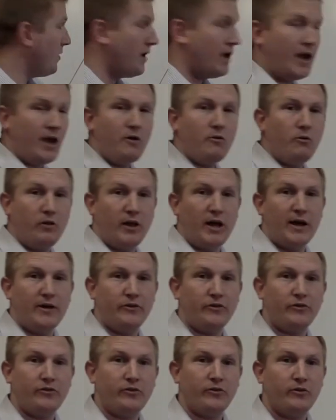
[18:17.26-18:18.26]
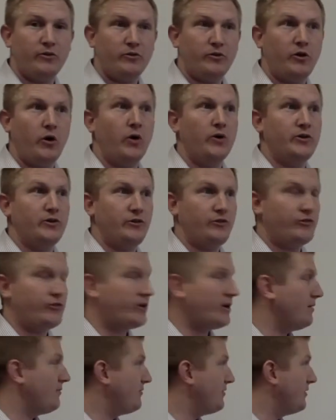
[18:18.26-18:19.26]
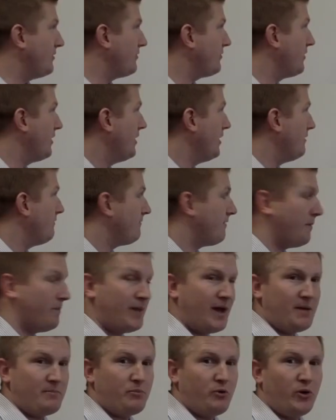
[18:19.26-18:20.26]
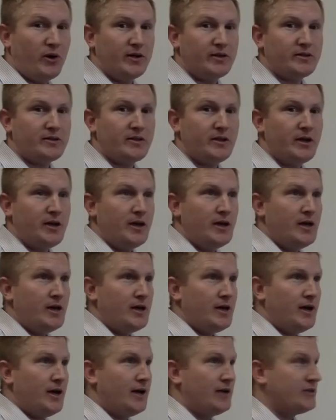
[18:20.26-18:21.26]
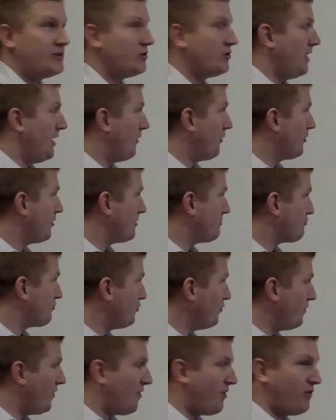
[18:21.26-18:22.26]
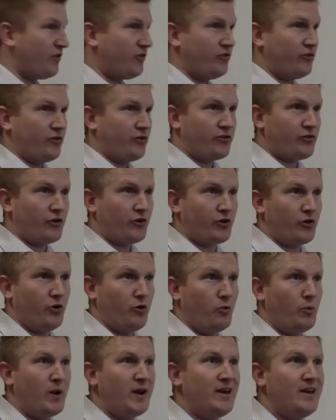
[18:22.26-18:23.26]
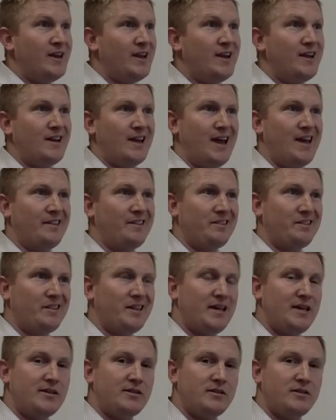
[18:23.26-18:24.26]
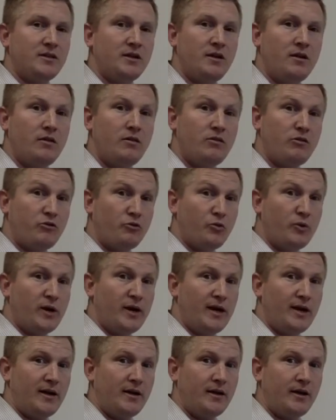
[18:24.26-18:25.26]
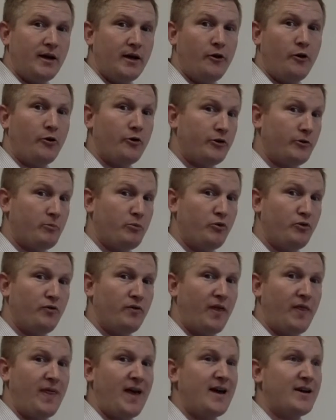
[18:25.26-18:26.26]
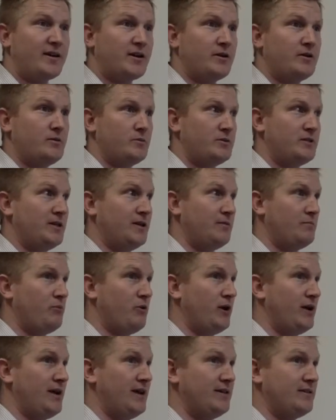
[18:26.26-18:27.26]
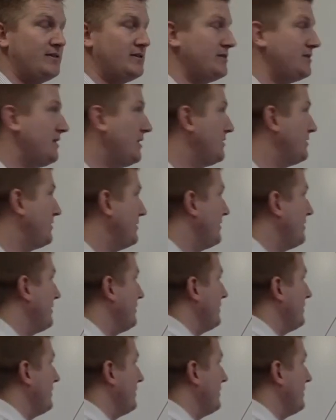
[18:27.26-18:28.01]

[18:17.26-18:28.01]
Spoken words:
equal lines going to the circumference from that point. So in order to prove that this is a circle, we need at least 3 in order to prove that that point is the center.